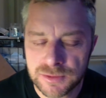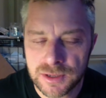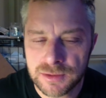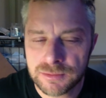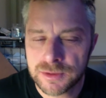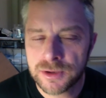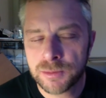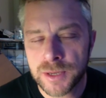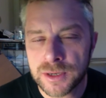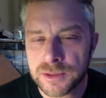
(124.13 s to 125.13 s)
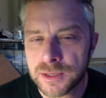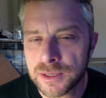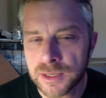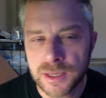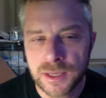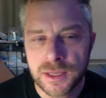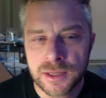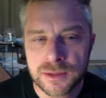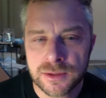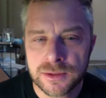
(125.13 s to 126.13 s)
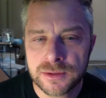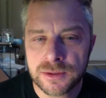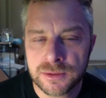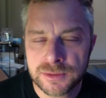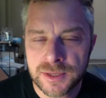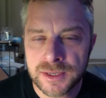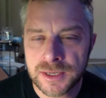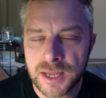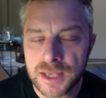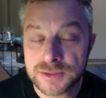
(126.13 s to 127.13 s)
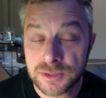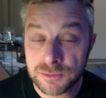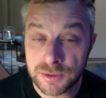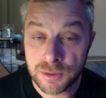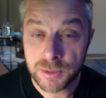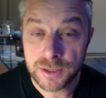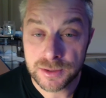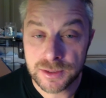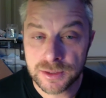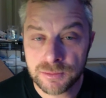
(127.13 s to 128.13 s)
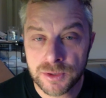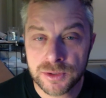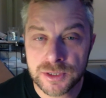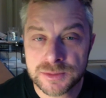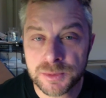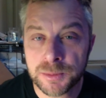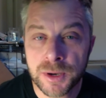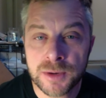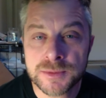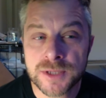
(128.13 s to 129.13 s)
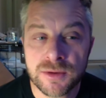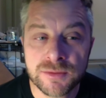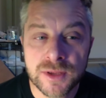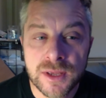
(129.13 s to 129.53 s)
We're no better than the intended guest, and we're no better than the one who doesn't prepare himself.